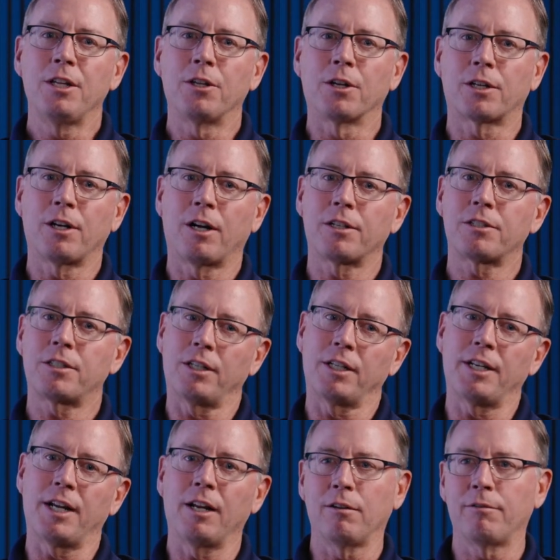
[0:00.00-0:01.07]
they're
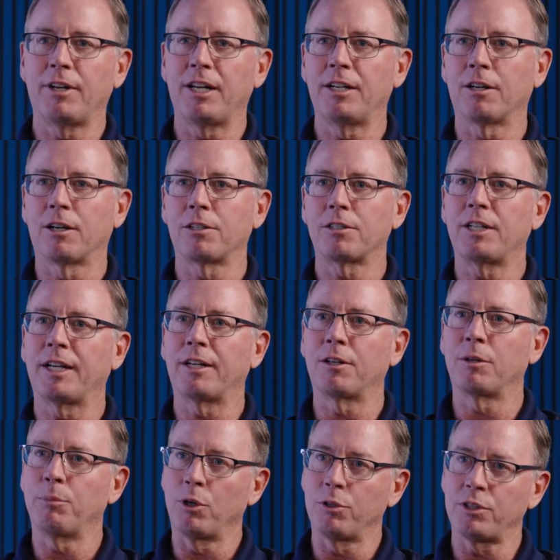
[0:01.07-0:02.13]
constantly elevating our
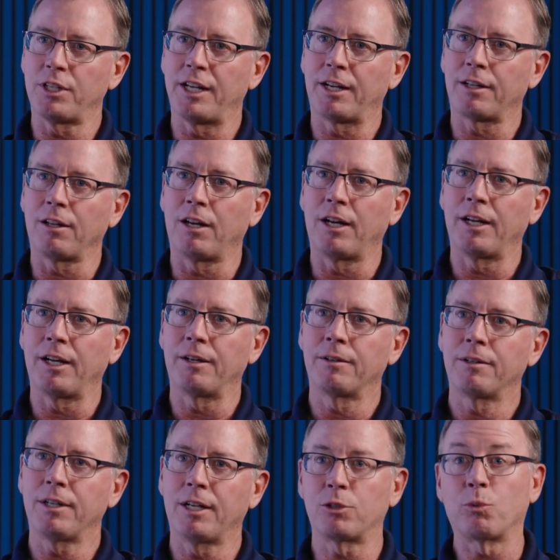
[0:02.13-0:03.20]
standard mosaic
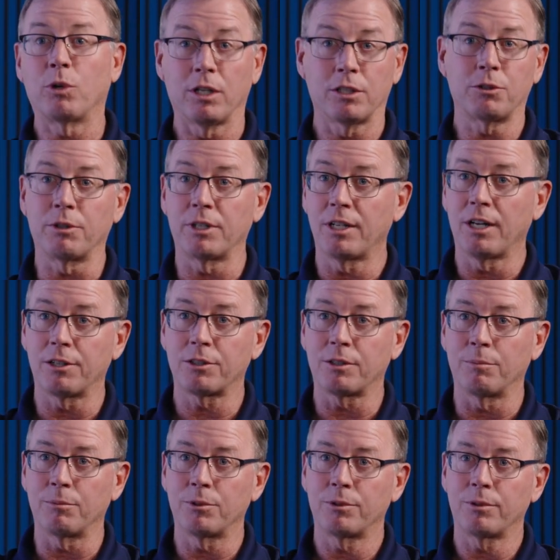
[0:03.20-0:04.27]
line as well as doing
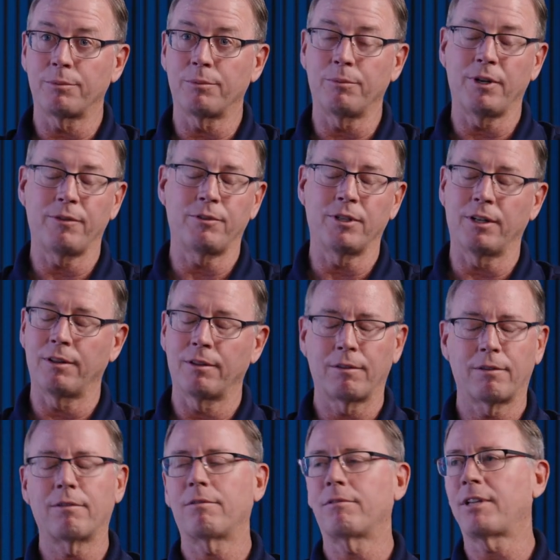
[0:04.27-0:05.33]
customs. And we've done
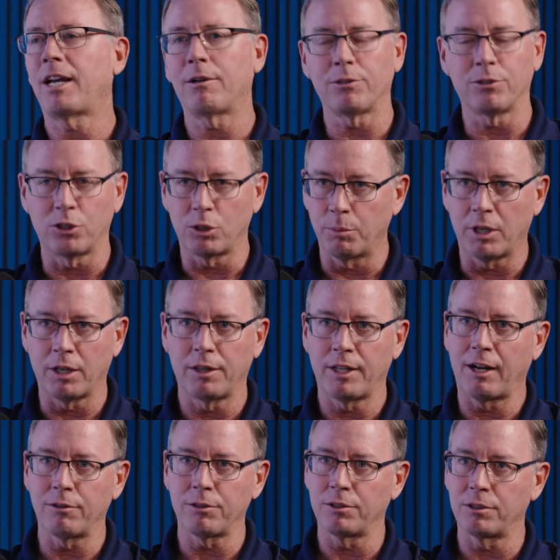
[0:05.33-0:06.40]
thousands upon
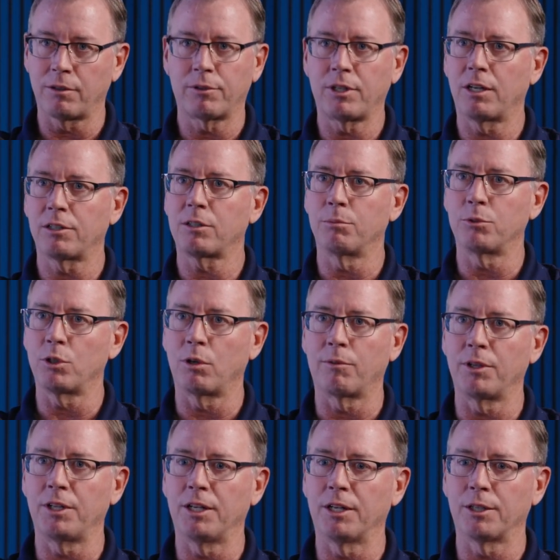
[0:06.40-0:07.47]
thousands of customs
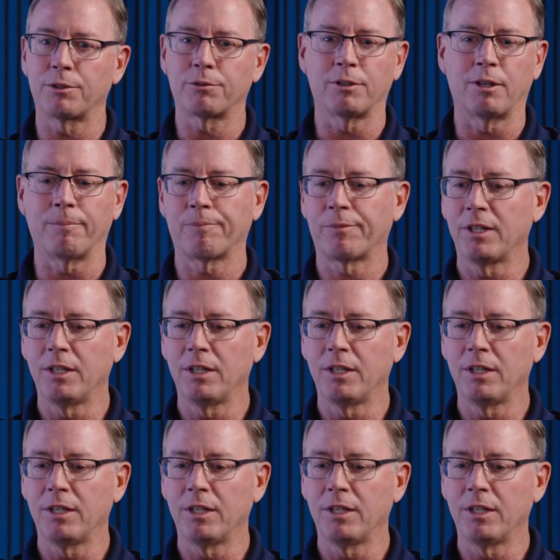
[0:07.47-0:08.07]
over the years, from